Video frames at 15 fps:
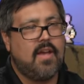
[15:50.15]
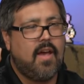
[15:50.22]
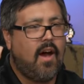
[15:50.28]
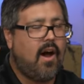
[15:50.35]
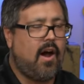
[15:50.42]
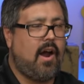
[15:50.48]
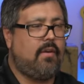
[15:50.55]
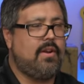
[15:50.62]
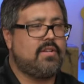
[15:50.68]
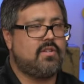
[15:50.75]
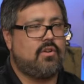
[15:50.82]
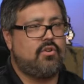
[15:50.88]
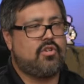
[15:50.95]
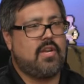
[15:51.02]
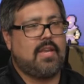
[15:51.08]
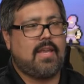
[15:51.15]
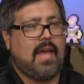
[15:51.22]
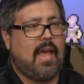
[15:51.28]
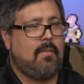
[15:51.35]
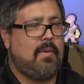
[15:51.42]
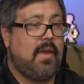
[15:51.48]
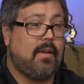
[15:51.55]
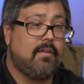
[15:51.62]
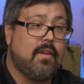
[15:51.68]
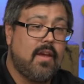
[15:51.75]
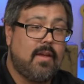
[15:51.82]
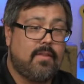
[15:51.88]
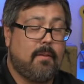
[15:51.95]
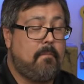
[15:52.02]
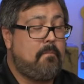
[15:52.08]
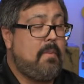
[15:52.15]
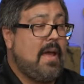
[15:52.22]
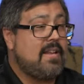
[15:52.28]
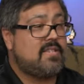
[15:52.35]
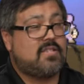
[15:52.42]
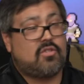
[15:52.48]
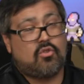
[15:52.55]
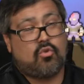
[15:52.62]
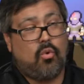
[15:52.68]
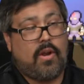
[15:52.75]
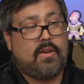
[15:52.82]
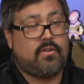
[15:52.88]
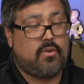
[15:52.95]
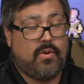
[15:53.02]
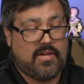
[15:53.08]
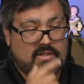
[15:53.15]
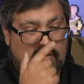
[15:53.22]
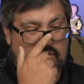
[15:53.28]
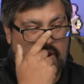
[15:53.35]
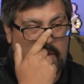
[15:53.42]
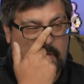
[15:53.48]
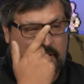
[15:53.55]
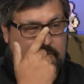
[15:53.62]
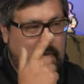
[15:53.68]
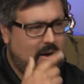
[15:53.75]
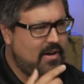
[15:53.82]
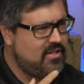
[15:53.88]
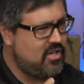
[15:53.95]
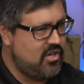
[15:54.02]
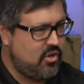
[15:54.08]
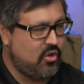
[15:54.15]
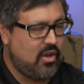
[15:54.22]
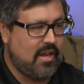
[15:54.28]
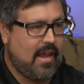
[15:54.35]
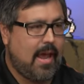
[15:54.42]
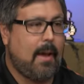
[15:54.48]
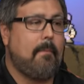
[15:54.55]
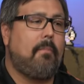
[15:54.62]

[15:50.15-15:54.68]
high resolution gaming, the best twi Twitch stream experience that you can get,